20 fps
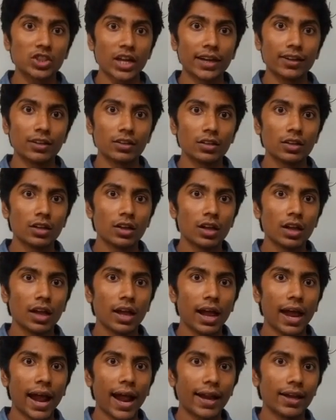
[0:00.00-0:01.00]
channel,
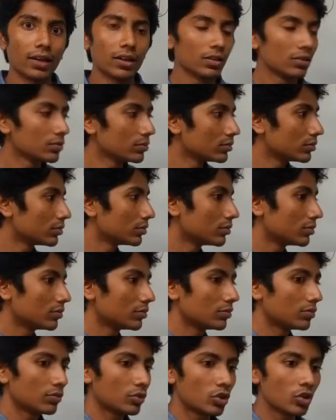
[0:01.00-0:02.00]
and
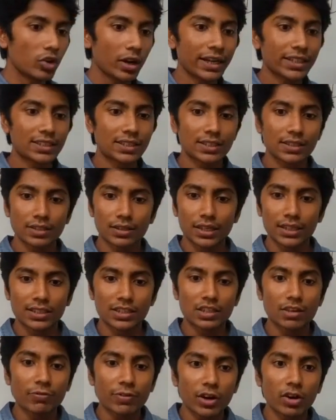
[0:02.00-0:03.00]
it's
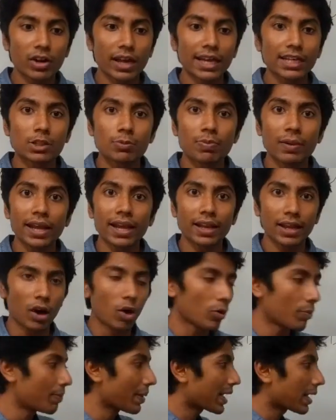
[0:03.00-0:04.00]
difficult to explain
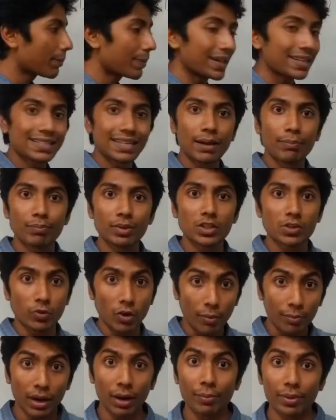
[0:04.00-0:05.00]
or pick up examples
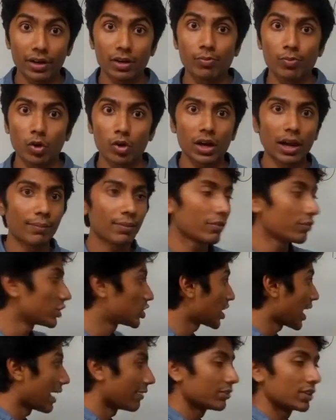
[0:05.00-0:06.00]
from competitive programming
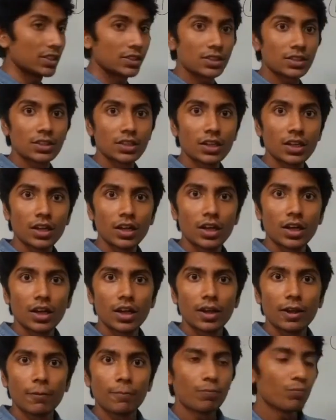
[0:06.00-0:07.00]
which have this.
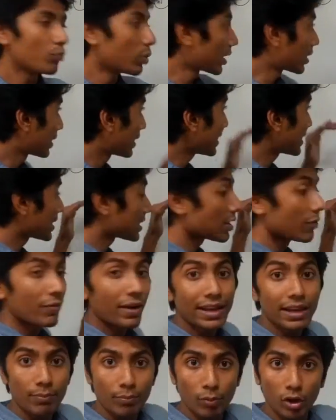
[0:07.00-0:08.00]
But this is a
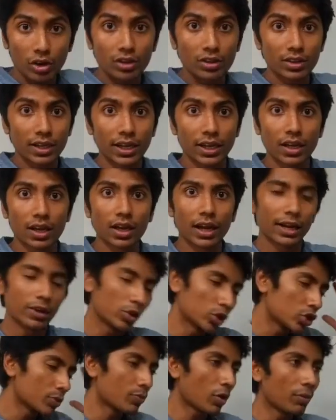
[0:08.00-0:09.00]
very important thing, and you
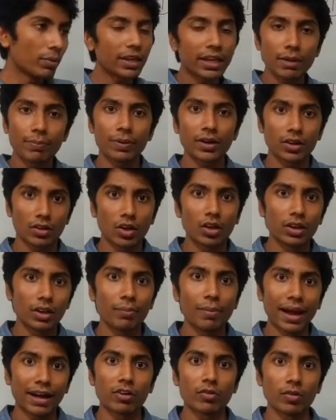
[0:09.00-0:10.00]
should probably keep it on the
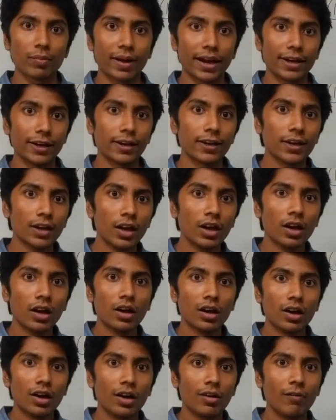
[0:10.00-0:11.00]
back of your mind
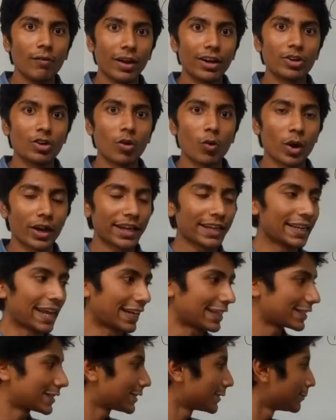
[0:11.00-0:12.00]
when you're working
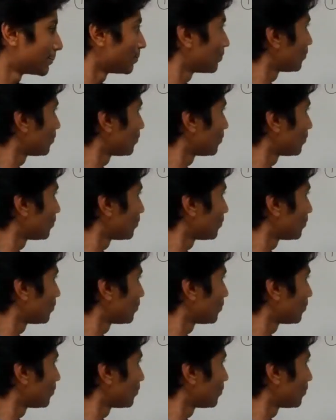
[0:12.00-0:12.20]
next.